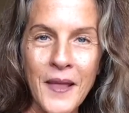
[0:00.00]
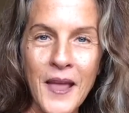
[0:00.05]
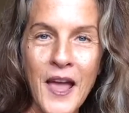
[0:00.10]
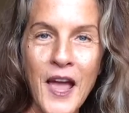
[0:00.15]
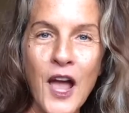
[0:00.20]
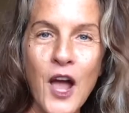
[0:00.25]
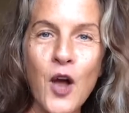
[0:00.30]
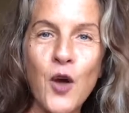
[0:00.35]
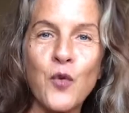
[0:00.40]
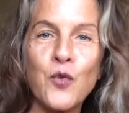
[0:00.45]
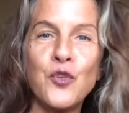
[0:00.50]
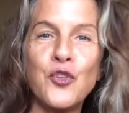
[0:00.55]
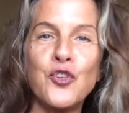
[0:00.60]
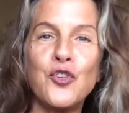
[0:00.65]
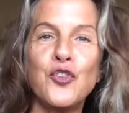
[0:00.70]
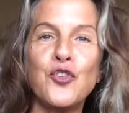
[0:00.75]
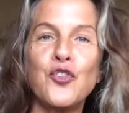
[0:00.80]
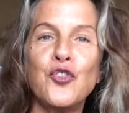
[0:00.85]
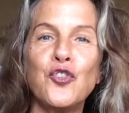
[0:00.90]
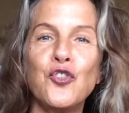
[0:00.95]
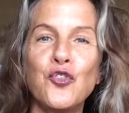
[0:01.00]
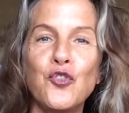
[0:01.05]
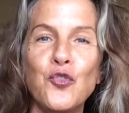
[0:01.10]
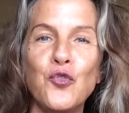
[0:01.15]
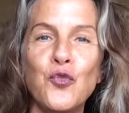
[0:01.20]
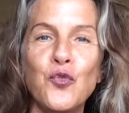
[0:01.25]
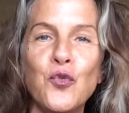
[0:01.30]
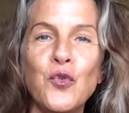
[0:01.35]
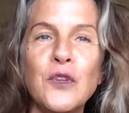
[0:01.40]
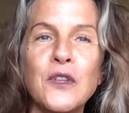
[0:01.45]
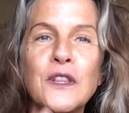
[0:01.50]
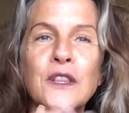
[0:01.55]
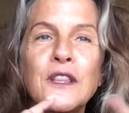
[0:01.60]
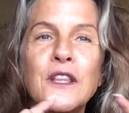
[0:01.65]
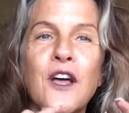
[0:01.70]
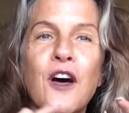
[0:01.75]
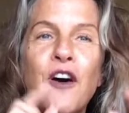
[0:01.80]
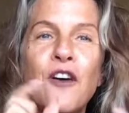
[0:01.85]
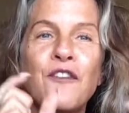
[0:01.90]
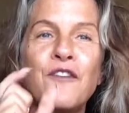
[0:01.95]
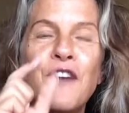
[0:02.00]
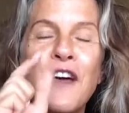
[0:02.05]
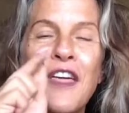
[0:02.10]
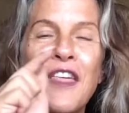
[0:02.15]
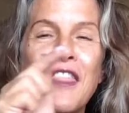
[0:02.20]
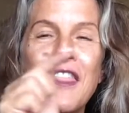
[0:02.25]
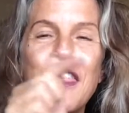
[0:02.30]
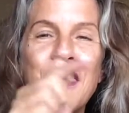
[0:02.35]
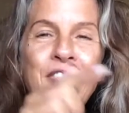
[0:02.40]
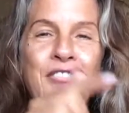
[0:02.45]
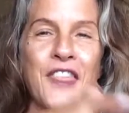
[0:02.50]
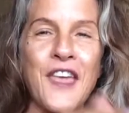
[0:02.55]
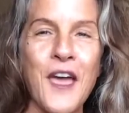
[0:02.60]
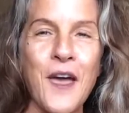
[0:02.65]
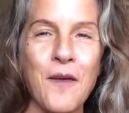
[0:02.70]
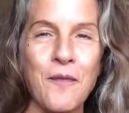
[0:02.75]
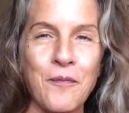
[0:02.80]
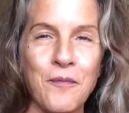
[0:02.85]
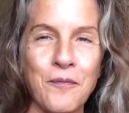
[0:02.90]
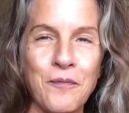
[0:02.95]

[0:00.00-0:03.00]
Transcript: How you love them.